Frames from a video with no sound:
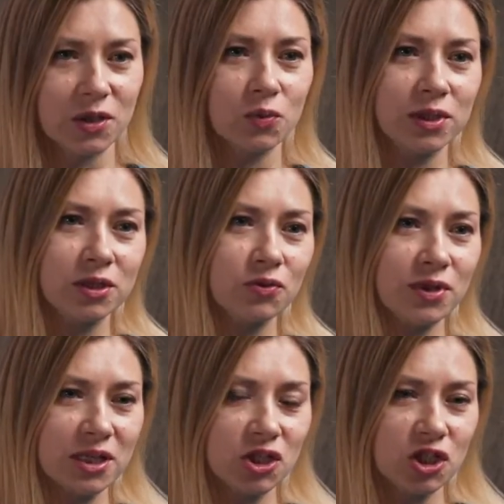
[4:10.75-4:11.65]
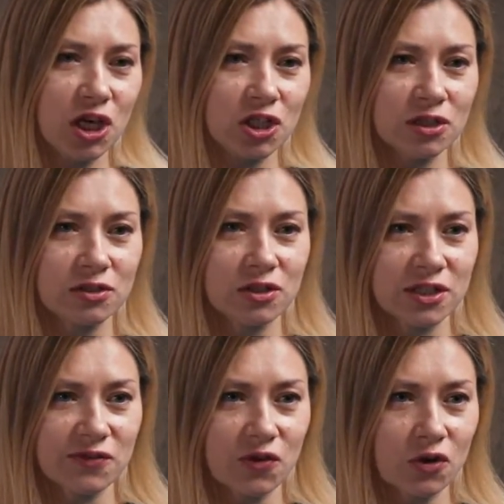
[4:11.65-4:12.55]
and we do the exchange and
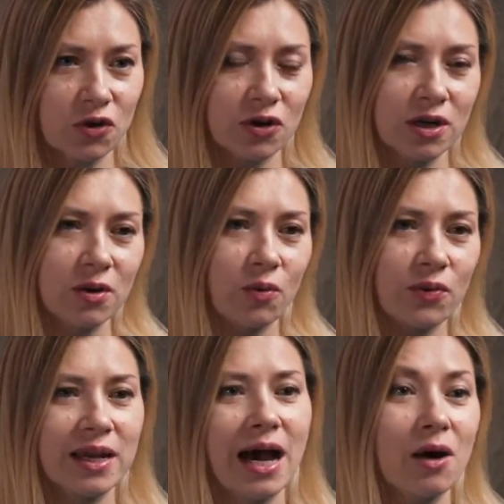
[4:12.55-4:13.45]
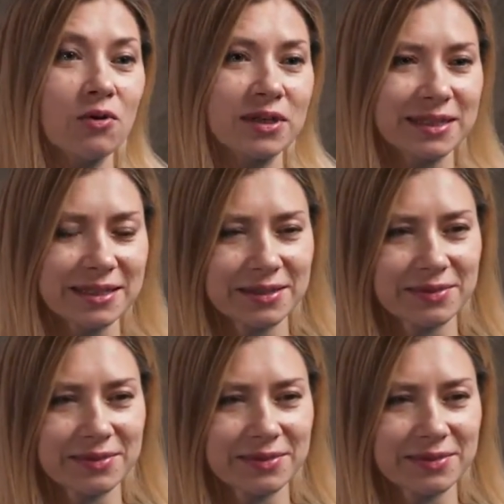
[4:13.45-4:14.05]
transfer within hours.